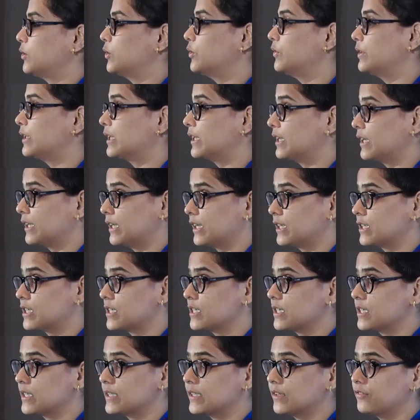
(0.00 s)

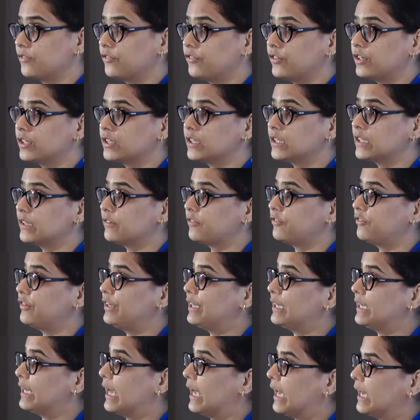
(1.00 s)
Overcorrection is a fear if
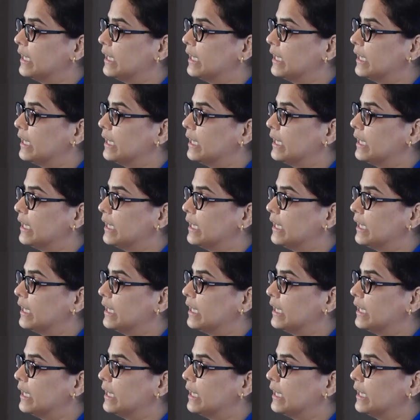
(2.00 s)
we